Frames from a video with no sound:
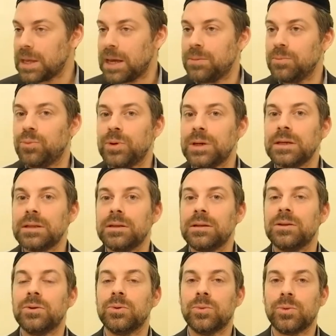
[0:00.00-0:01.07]
and
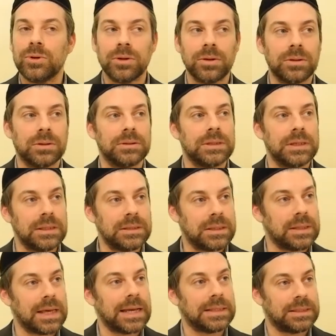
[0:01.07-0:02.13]
bring the world
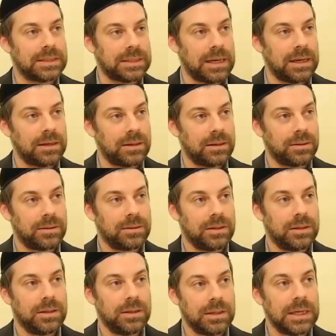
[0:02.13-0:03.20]
into that state,
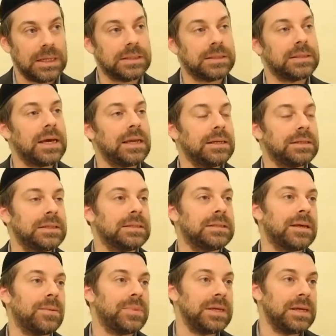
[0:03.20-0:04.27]
instead he did
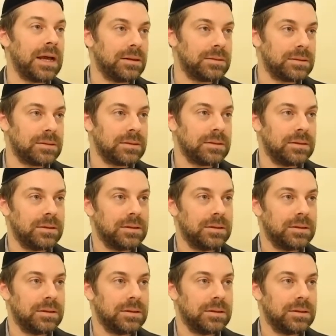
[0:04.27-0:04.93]
something else.